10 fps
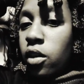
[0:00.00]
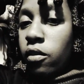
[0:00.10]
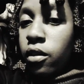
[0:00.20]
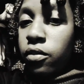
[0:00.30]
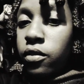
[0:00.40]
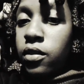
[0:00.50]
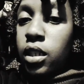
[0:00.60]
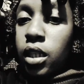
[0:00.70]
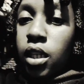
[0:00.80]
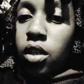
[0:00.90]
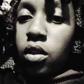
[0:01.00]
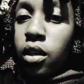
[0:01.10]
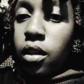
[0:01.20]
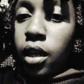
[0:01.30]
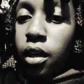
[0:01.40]
over 50k on
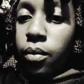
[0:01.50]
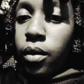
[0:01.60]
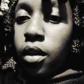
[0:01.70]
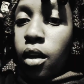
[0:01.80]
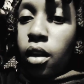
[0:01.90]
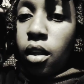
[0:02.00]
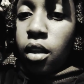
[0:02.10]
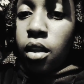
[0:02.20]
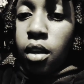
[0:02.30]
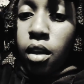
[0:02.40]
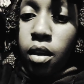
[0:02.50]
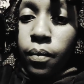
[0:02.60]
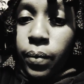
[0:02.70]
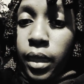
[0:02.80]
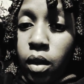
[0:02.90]
a camera.
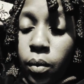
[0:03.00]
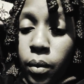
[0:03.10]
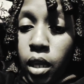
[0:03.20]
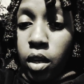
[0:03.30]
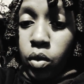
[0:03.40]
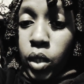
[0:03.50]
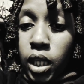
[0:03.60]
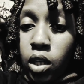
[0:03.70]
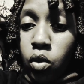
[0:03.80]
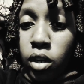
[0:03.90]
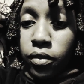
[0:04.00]
And we can do a